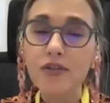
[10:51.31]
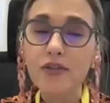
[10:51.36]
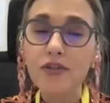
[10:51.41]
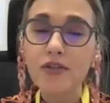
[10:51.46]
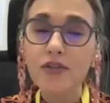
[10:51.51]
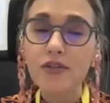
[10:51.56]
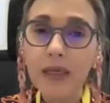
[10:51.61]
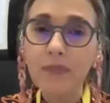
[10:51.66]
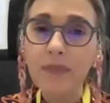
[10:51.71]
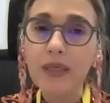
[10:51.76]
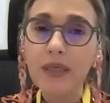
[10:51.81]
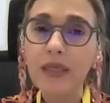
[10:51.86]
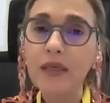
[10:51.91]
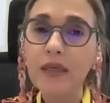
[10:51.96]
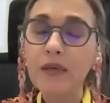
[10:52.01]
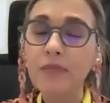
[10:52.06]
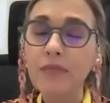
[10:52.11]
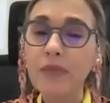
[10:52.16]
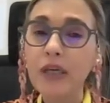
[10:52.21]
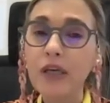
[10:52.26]
therapy
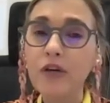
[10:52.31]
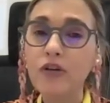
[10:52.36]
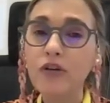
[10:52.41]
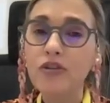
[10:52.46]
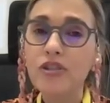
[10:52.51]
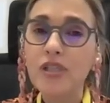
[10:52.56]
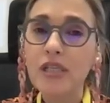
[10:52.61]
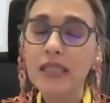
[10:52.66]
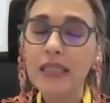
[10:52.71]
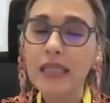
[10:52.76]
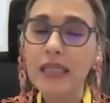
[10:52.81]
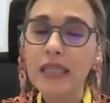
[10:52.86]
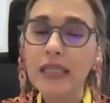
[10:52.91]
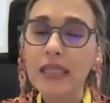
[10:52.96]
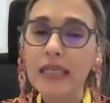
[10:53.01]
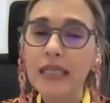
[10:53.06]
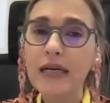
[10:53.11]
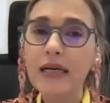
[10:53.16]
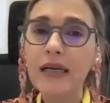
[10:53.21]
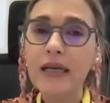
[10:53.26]
because there
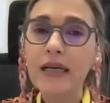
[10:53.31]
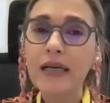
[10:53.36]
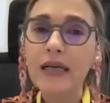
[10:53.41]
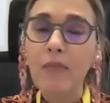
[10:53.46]
are